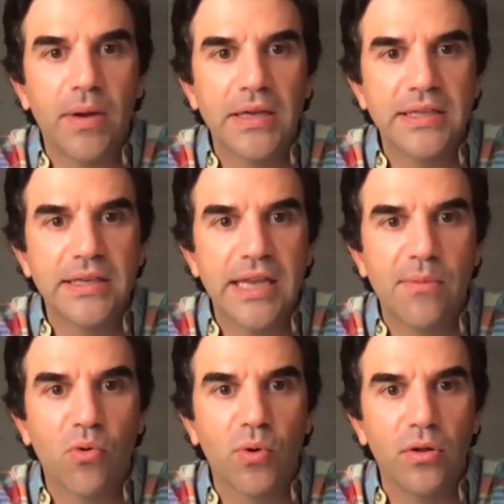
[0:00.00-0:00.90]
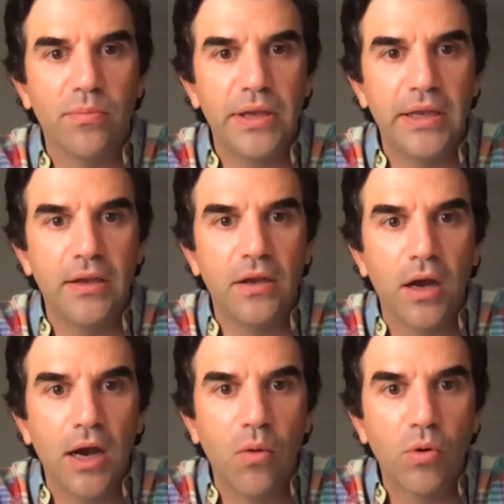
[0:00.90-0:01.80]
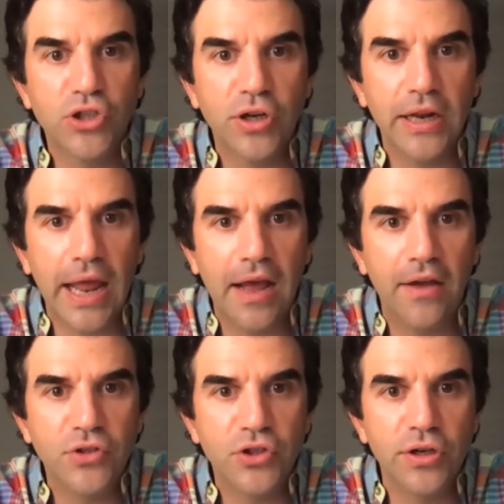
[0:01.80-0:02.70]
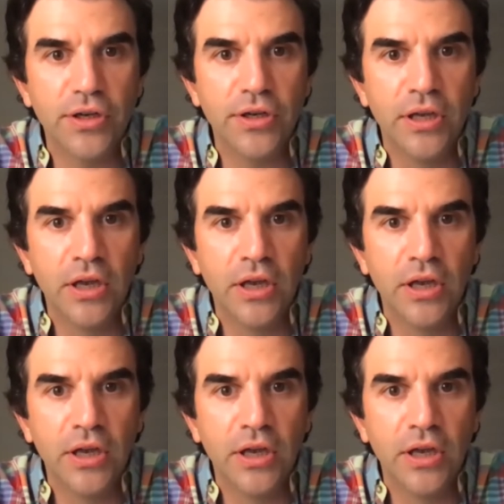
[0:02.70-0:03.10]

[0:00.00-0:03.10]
compositing demo reel be? Uh, what should it have? Should